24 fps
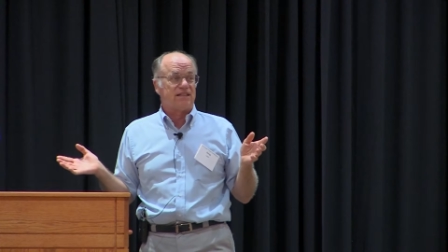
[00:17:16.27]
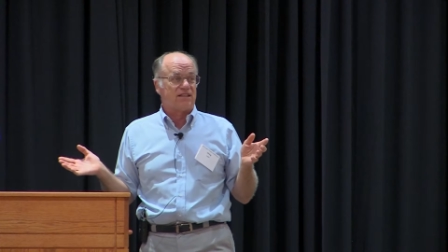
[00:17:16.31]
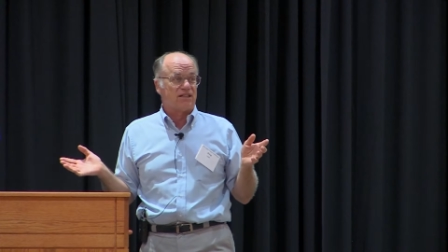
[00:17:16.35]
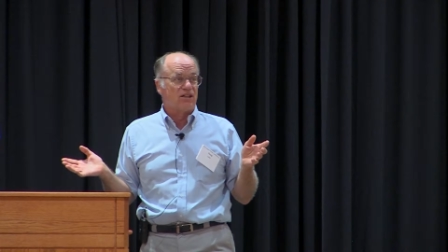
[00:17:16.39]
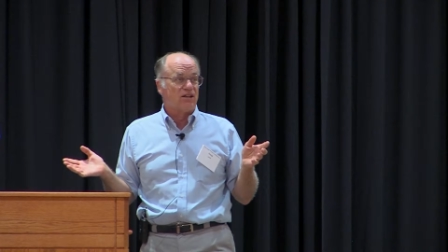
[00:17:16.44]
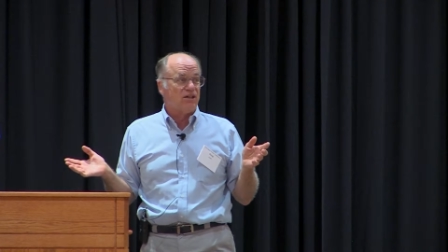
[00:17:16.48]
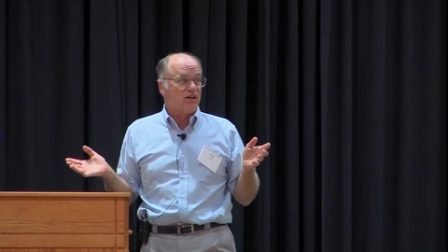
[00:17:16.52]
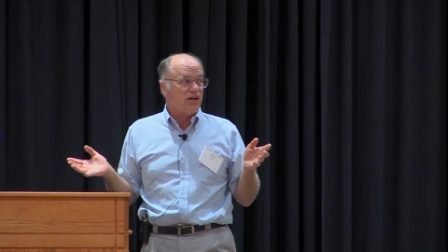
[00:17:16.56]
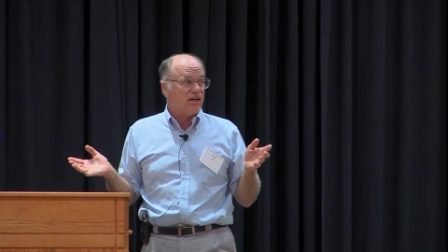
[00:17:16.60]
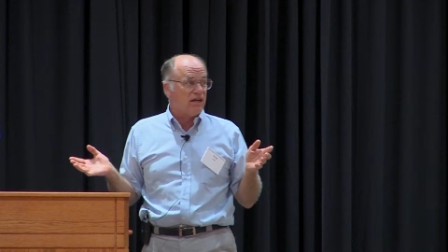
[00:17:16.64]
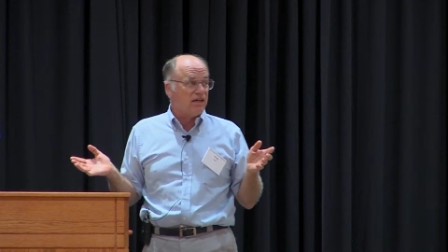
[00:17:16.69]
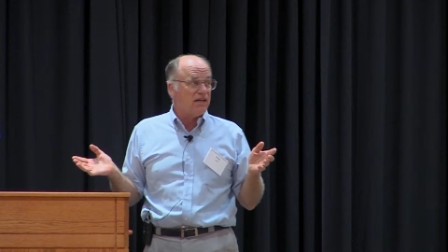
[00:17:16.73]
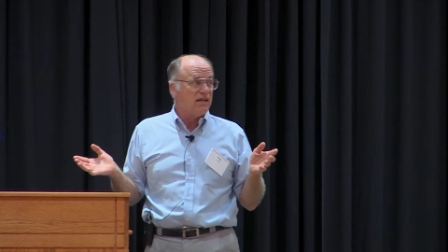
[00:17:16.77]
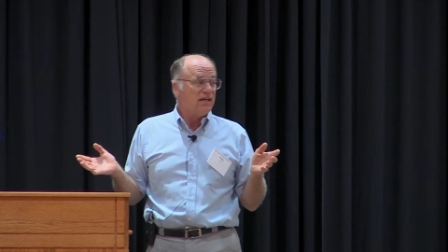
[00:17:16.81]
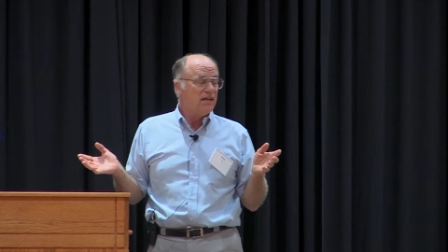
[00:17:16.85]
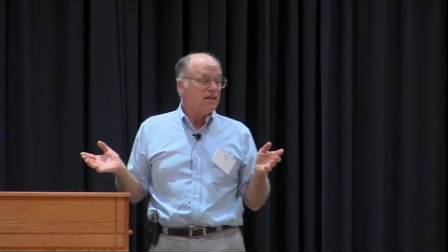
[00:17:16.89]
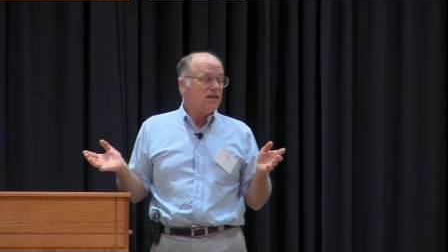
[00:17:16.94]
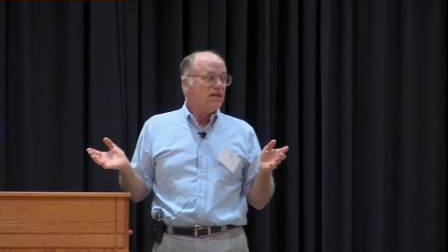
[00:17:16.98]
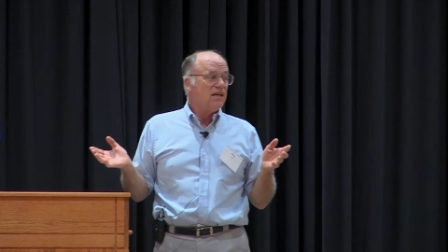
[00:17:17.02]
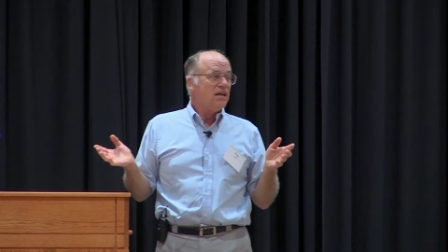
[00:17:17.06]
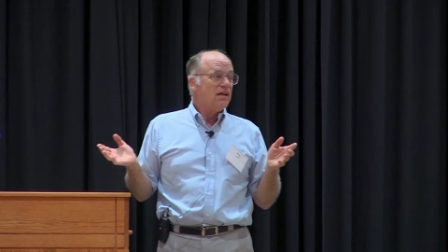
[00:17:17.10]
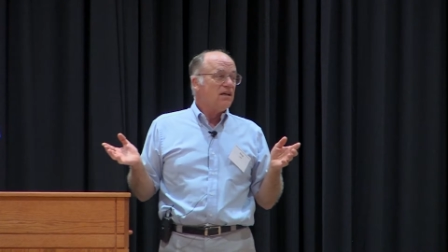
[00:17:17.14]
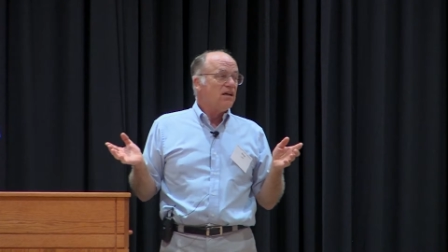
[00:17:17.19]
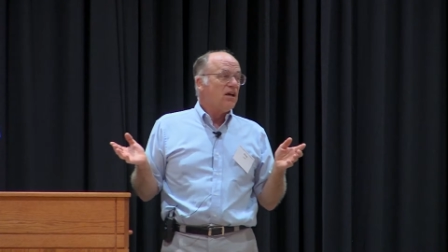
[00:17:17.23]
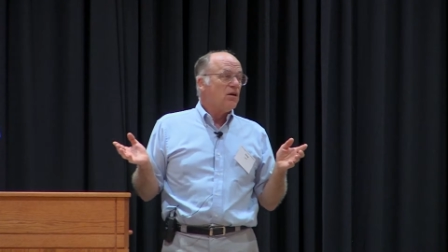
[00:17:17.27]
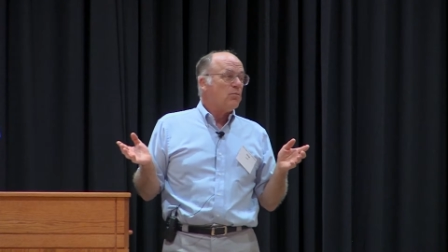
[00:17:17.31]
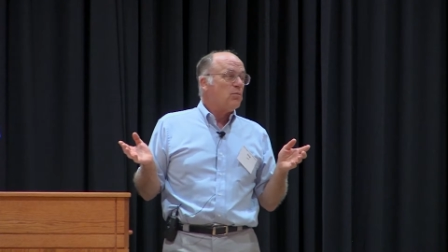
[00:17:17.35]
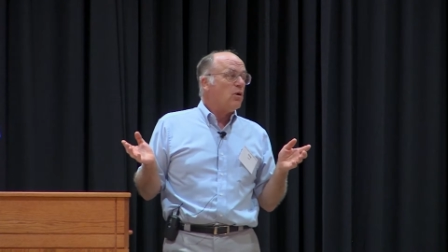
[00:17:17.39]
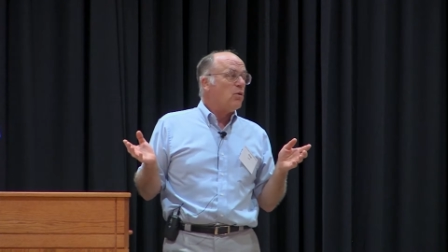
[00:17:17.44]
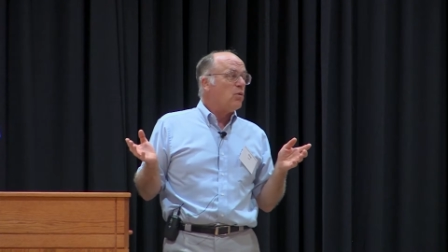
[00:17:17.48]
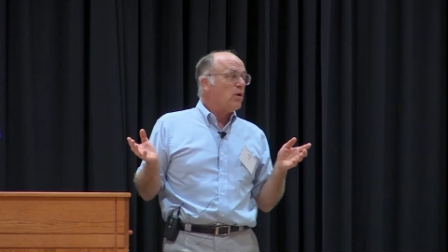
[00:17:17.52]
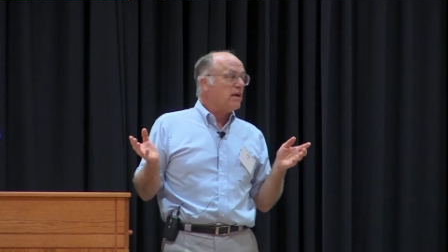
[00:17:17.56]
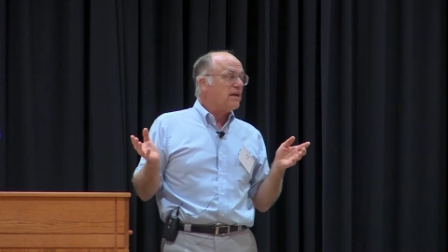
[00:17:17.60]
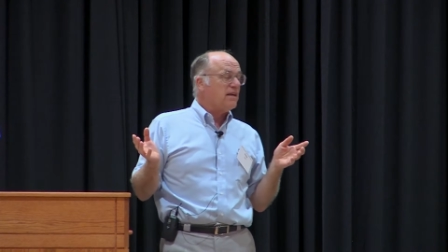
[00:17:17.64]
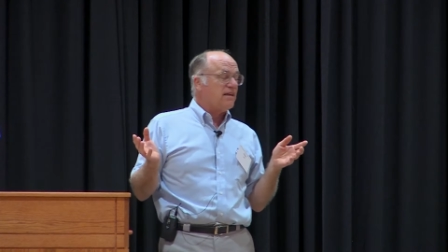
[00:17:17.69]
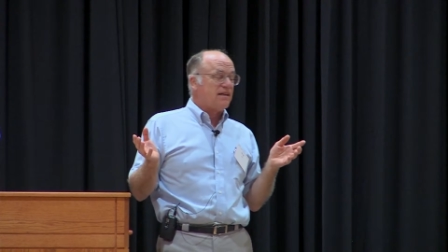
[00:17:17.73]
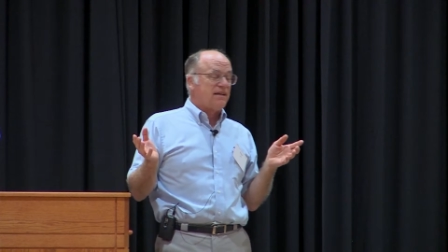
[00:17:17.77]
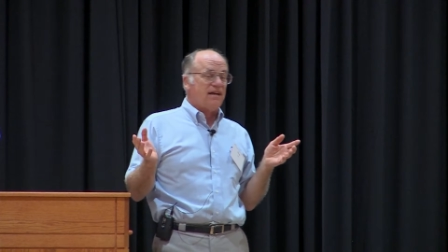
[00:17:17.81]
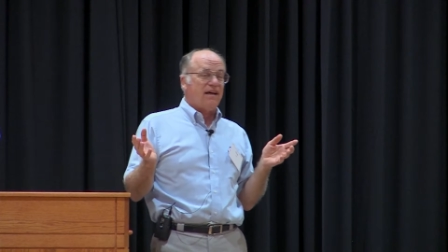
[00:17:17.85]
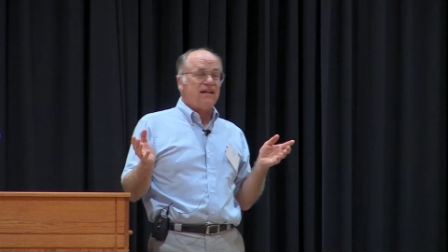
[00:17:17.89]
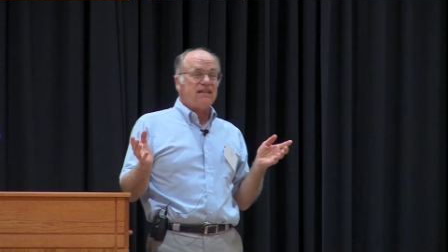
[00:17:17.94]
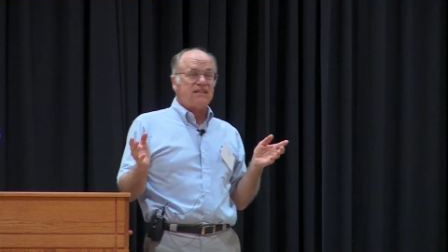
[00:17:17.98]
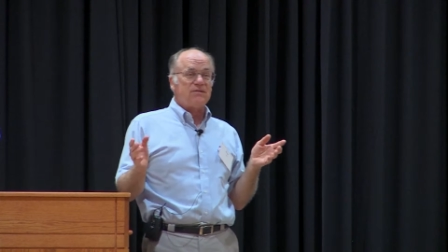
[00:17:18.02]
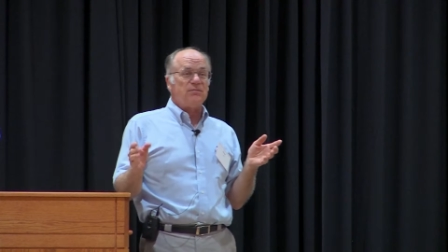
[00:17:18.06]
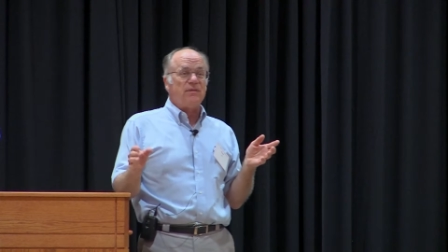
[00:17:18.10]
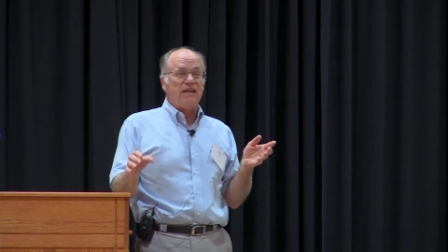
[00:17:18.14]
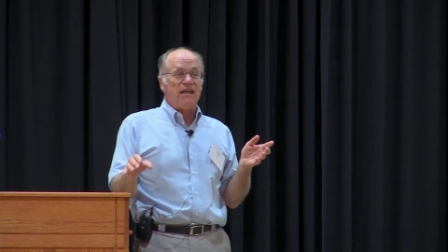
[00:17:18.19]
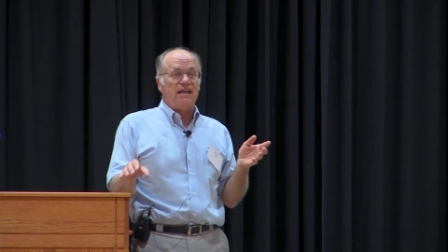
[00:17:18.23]
good, but what it
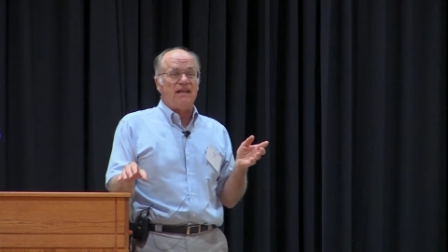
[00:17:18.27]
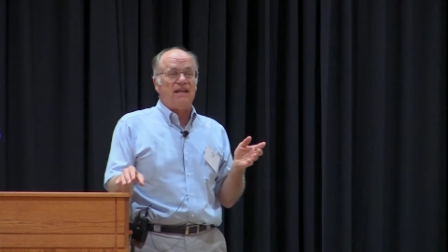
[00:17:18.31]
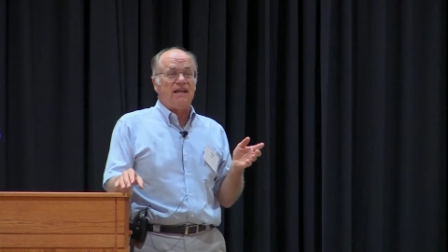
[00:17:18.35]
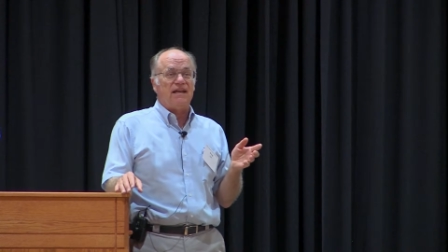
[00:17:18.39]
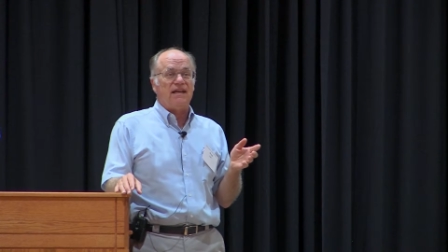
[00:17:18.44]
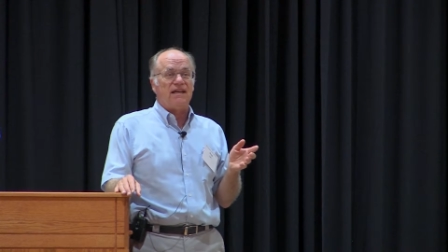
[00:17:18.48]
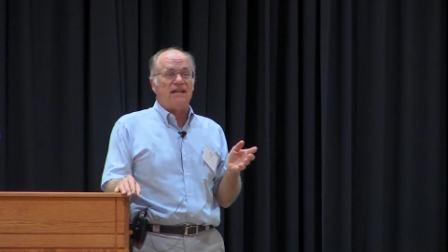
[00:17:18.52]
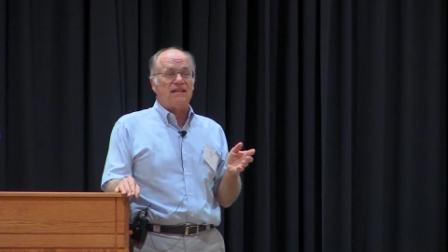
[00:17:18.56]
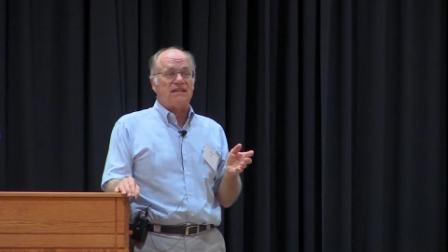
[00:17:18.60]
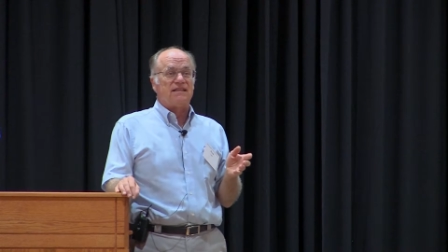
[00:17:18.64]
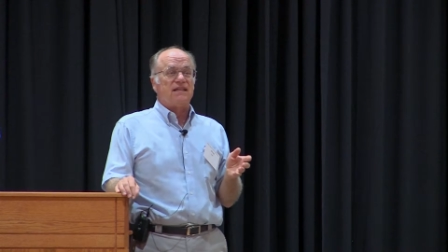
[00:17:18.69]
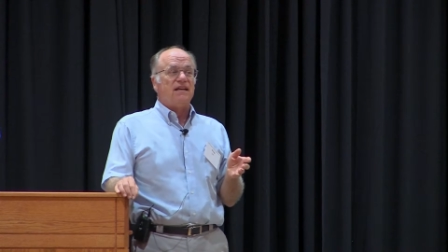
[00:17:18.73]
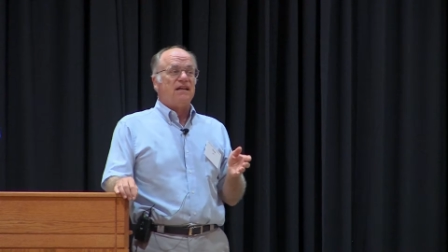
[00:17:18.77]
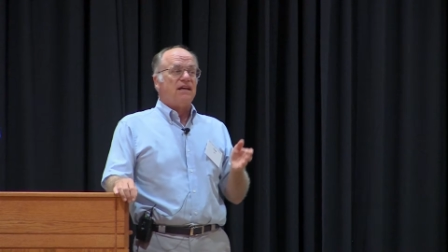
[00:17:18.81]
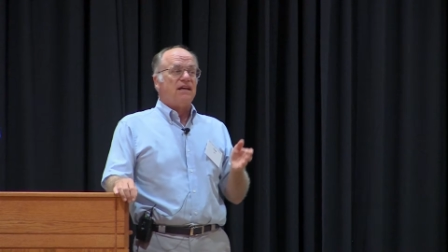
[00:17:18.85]
does mean is